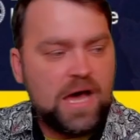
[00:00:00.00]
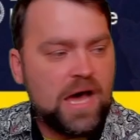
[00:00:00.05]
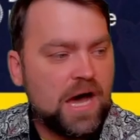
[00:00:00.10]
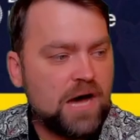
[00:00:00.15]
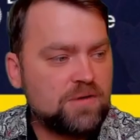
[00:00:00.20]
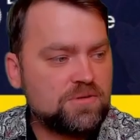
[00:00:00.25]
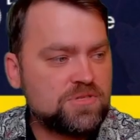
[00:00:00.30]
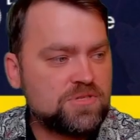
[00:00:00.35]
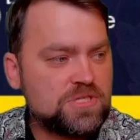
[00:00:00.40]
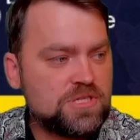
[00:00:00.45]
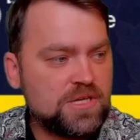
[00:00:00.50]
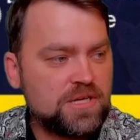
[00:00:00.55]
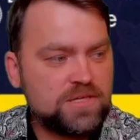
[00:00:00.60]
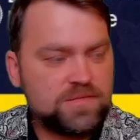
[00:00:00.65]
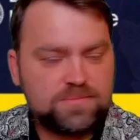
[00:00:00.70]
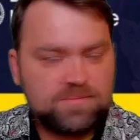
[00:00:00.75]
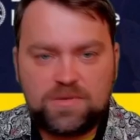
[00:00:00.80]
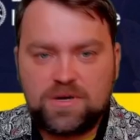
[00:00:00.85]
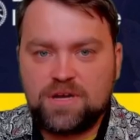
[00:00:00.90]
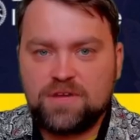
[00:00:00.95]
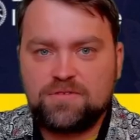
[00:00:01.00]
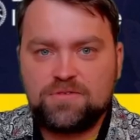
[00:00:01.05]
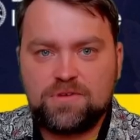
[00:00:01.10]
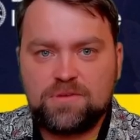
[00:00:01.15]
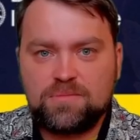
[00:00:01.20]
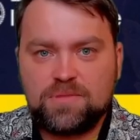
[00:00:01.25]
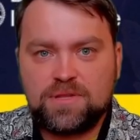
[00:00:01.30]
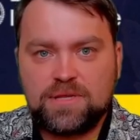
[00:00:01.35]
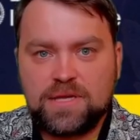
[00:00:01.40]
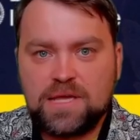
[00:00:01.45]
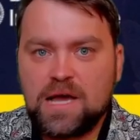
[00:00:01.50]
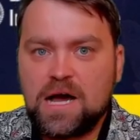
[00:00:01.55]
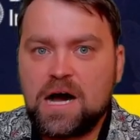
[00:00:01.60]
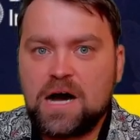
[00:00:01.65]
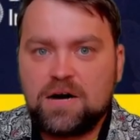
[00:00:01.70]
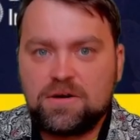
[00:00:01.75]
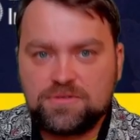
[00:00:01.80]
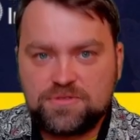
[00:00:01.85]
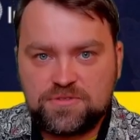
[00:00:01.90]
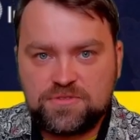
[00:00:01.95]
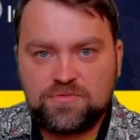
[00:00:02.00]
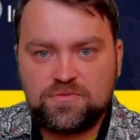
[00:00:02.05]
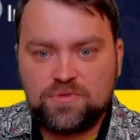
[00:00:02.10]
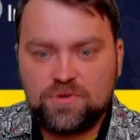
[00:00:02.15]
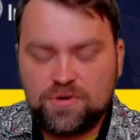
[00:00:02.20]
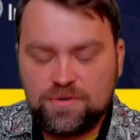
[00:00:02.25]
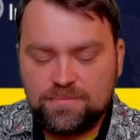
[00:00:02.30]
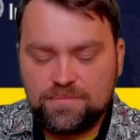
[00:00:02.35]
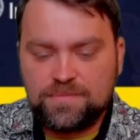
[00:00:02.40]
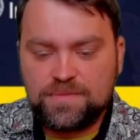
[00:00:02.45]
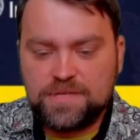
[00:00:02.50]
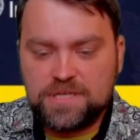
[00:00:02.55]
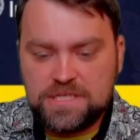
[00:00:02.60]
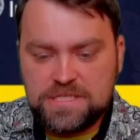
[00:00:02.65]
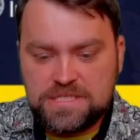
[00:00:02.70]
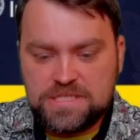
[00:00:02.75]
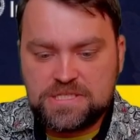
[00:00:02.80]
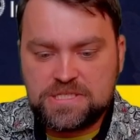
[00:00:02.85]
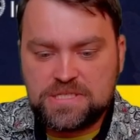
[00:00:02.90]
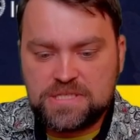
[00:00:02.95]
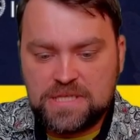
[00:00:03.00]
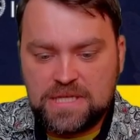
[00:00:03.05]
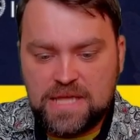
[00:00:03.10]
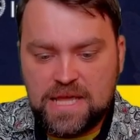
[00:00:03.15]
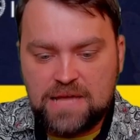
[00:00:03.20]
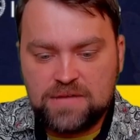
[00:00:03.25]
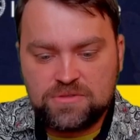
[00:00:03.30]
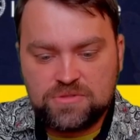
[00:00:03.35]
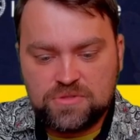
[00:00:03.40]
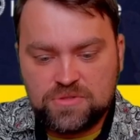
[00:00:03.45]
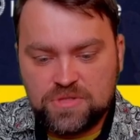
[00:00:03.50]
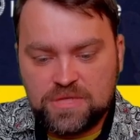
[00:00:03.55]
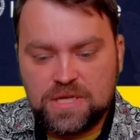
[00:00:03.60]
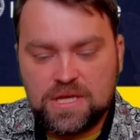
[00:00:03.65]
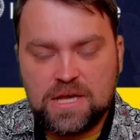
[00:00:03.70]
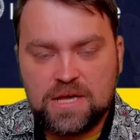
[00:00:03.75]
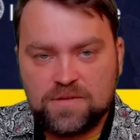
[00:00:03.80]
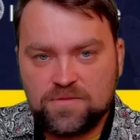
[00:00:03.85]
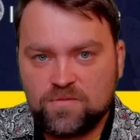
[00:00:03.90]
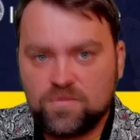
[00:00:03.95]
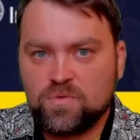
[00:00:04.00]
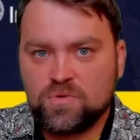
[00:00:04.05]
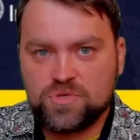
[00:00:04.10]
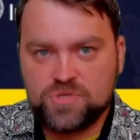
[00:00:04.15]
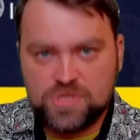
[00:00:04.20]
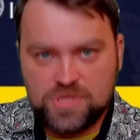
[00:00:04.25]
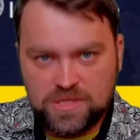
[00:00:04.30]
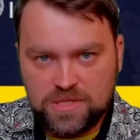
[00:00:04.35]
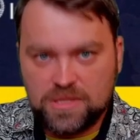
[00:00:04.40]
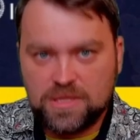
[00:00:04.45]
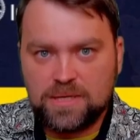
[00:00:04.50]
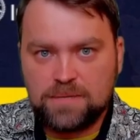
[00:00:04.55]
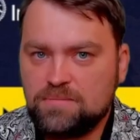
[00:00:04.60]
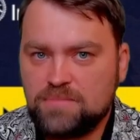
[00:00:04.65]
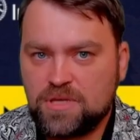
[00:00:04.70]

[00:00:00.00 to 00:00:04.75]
I would send my family out from this country, unfortunately,